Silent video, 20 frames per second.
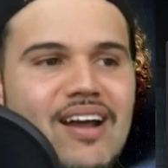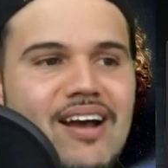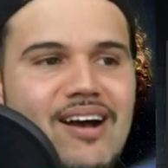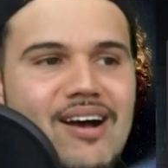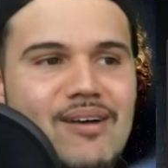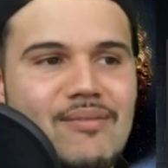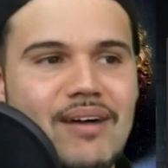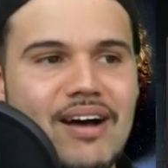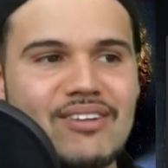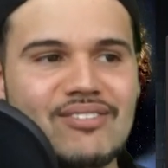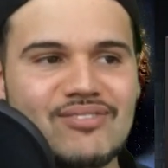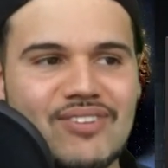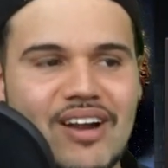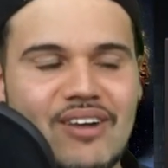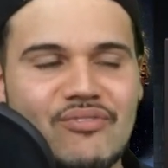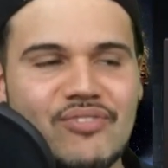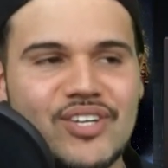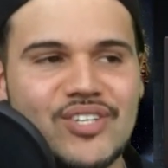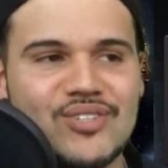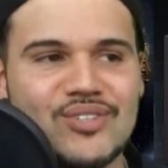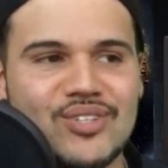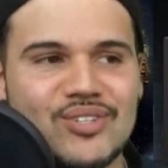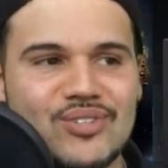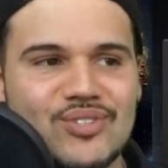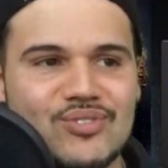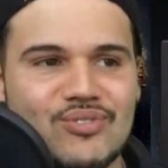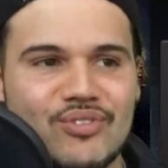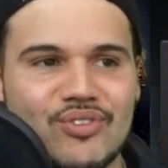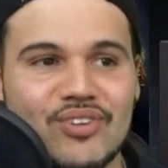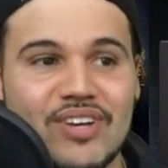I'll read you a
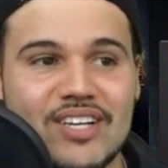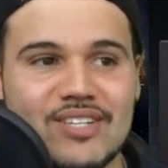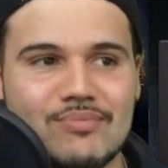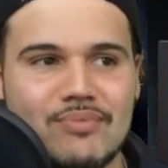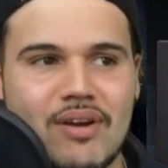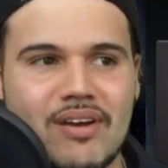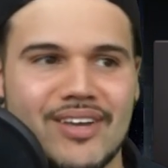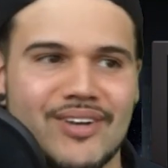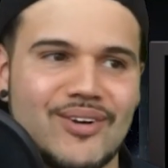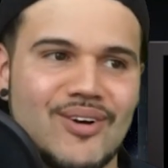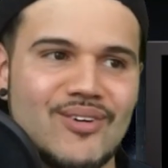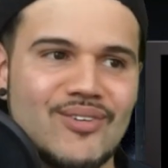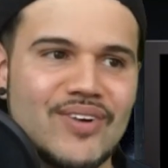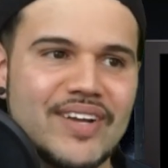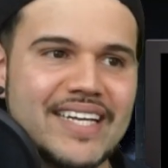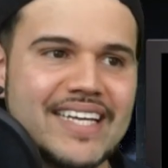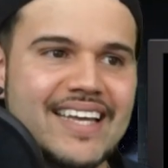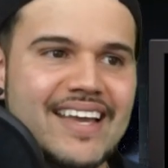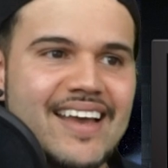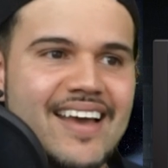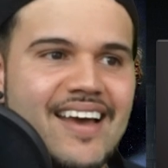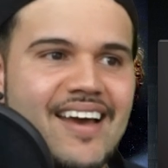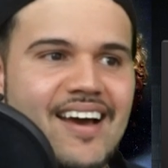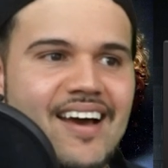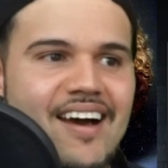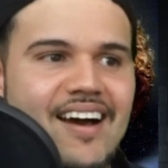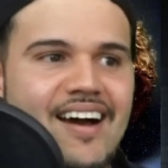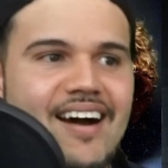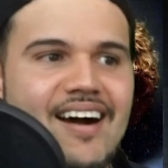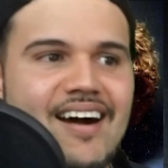little story. You guys probably know already.
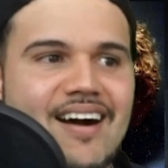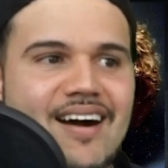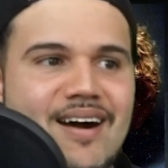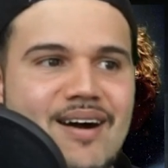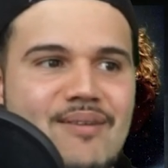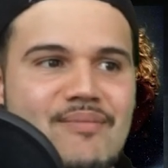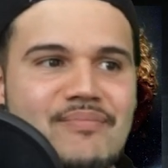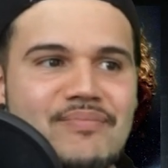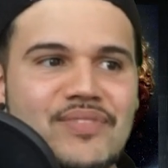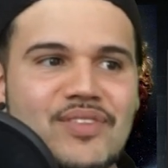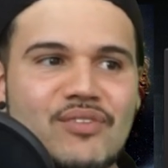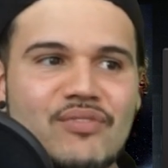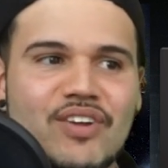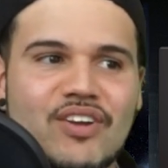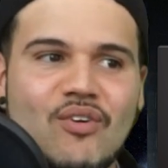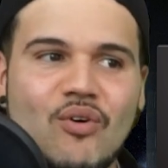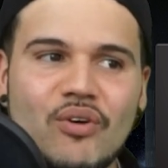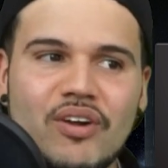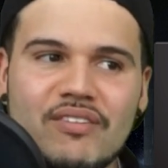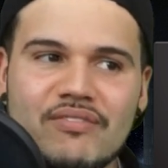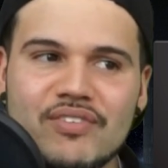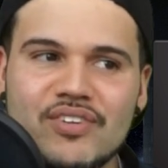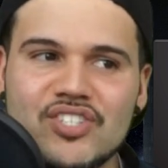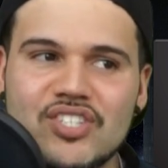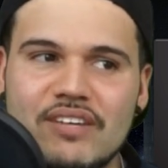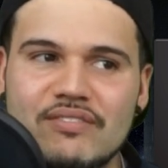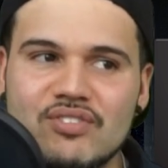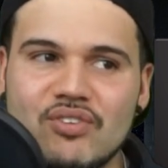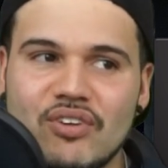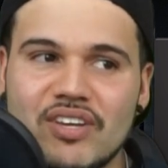The recording for
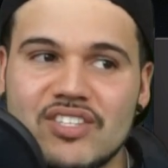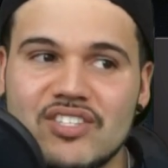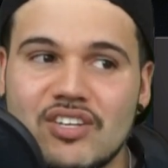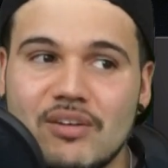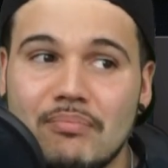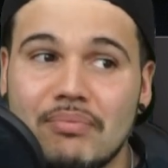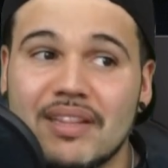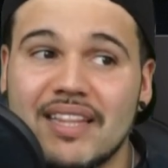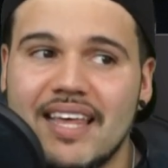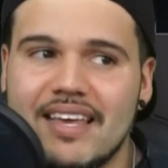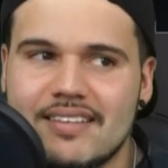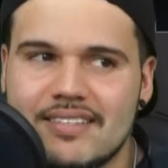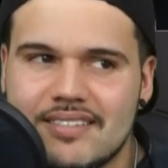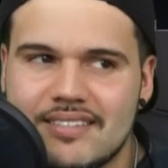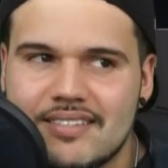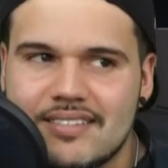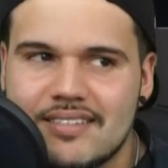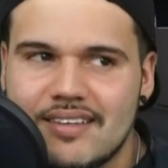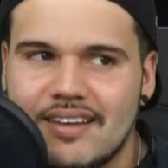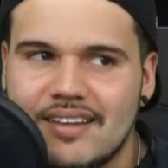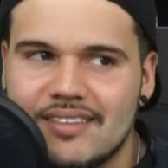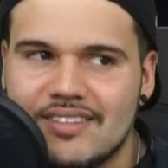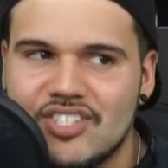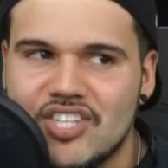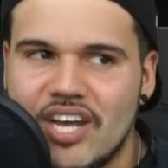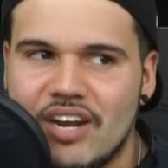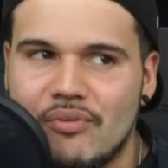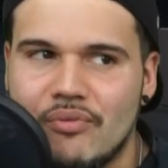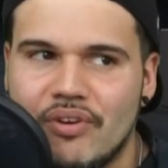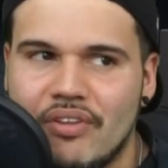Jive Talking took place on
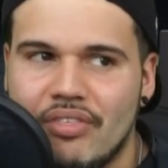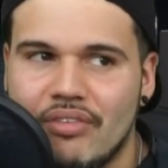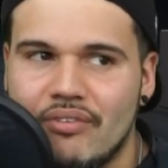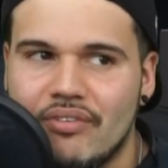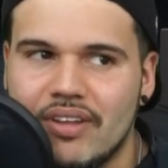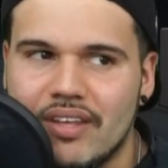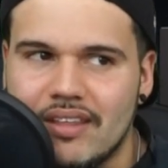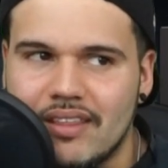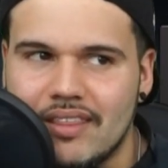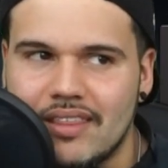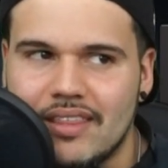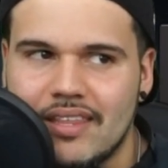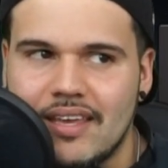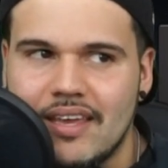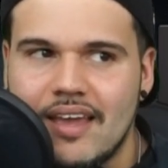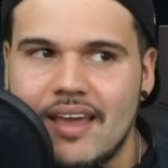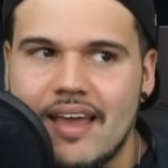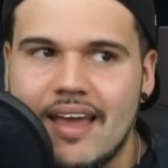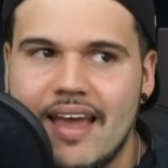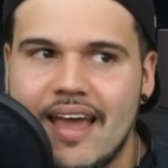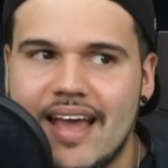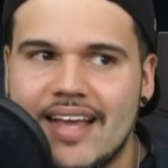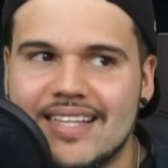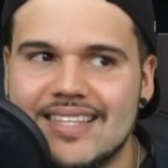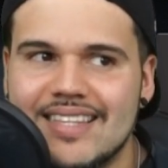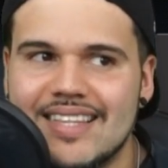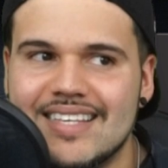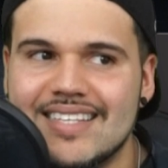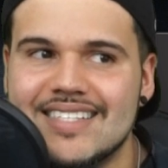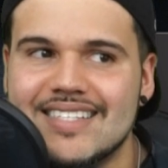January 30th
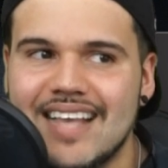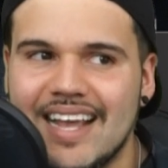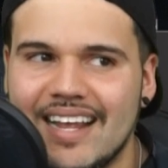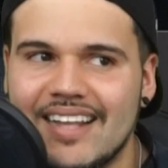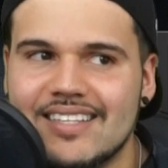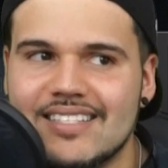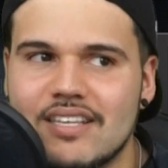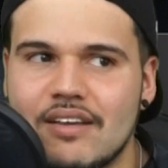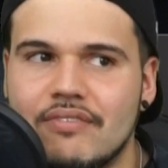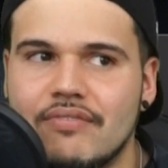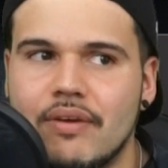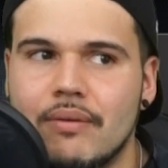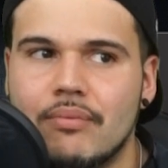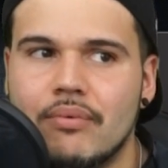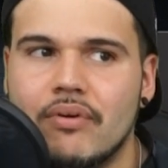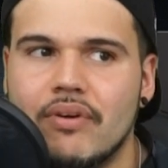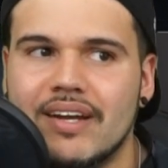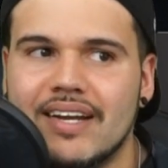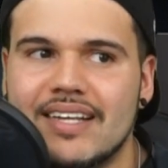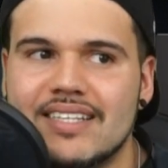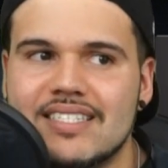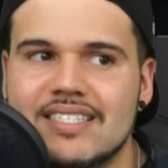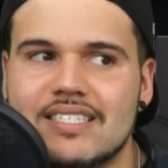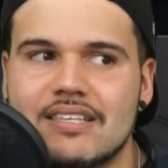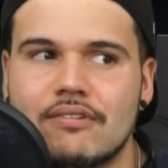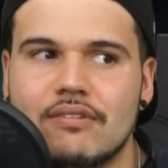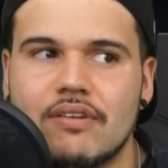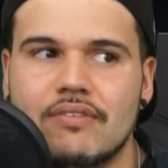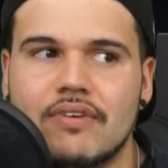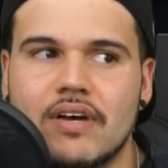and the 2nd of February
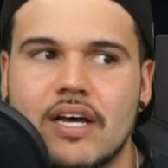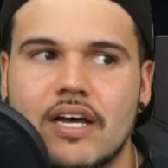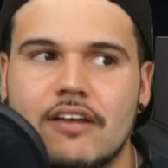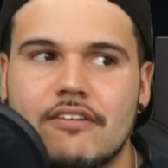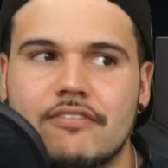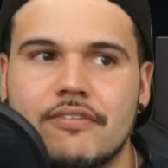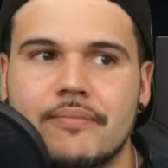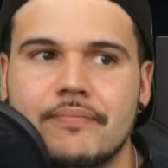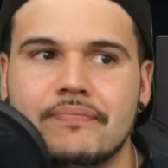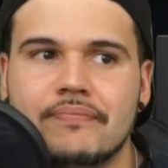1975.